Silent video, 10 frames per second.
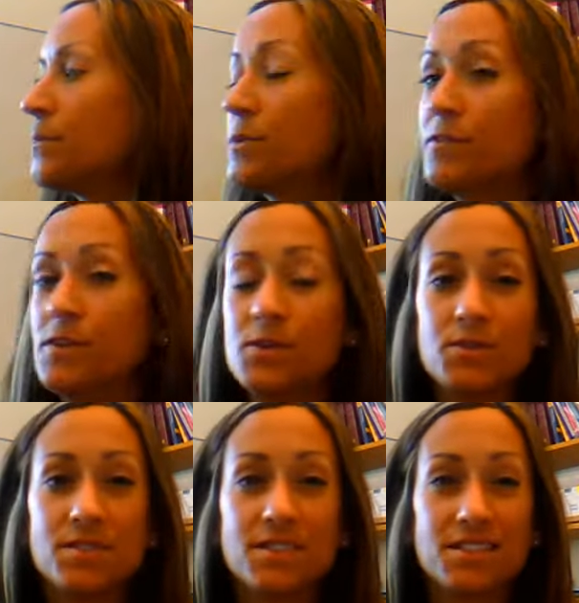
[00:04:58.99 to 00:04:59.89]

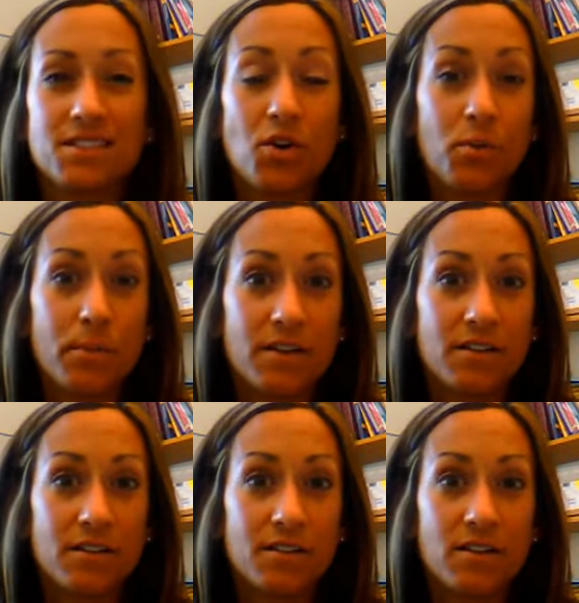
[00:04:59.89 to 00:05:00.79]
reviews is it's open.